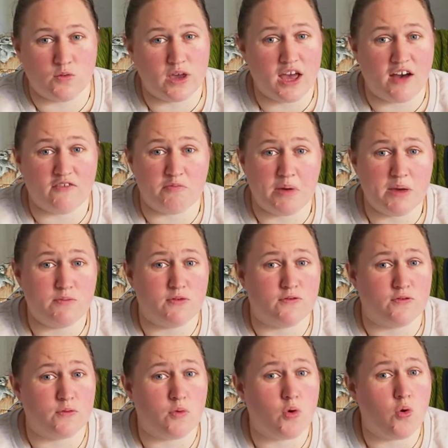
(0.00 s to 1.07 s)
we have people
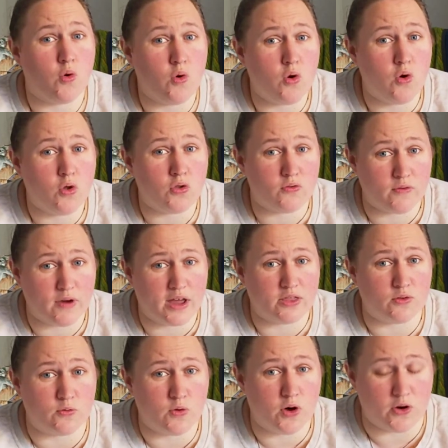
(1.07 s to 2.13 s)
from all around
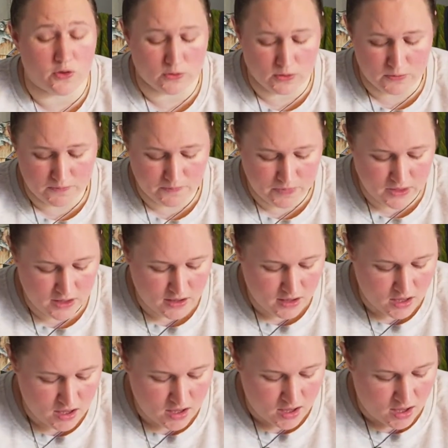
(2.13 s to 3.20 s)
the world.
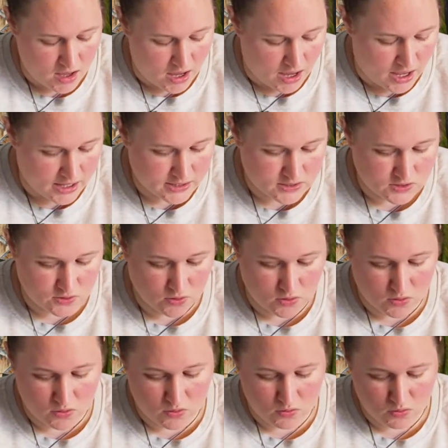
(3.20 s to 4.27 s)
And
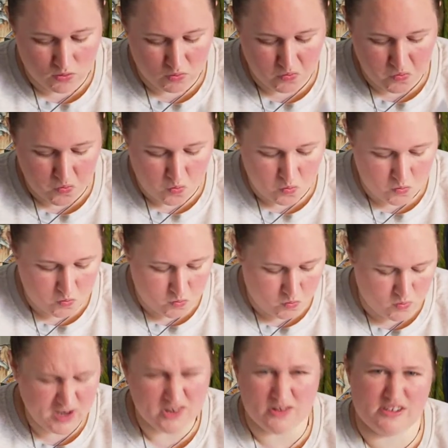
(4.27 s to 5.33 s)
so
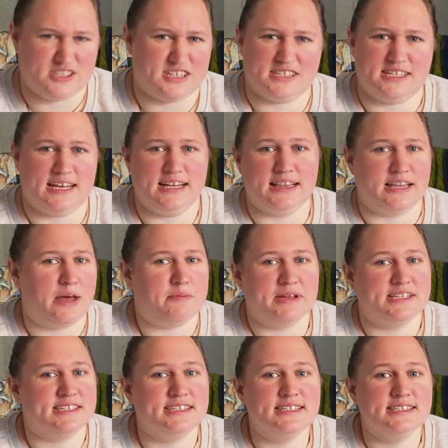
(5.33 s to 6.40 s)
we don't just eat
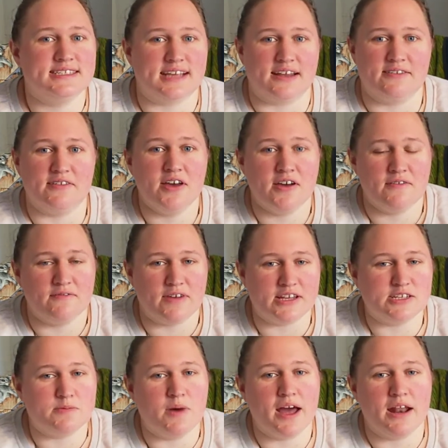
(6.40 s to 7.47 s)
lamingtons and
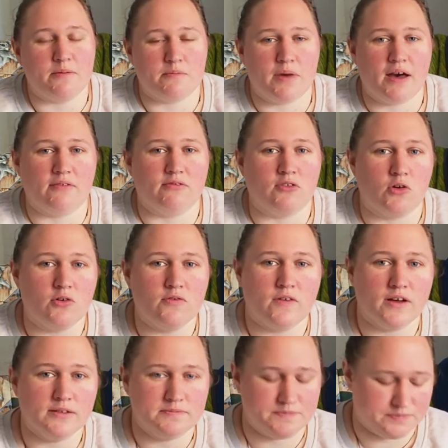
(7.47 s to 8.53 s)
Vegemite and
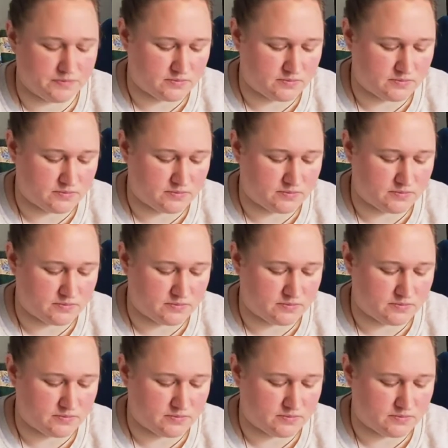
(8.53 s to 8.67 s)
pavlova.